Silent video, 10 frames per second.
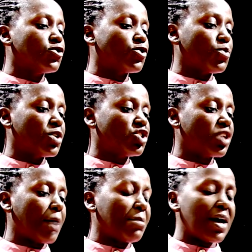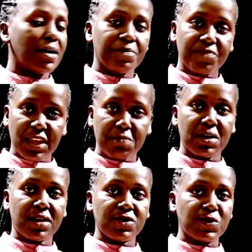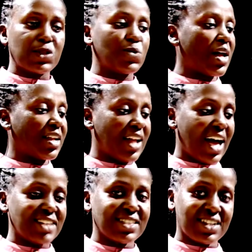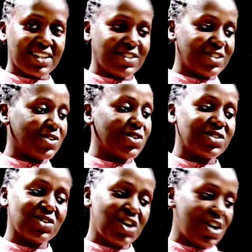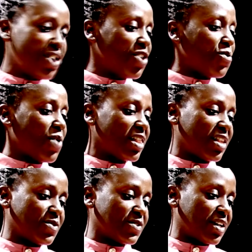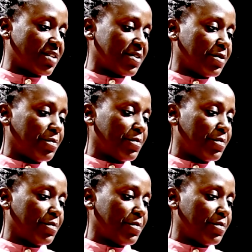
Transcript: So which number begins with 1 and has 3 zeros? 1000.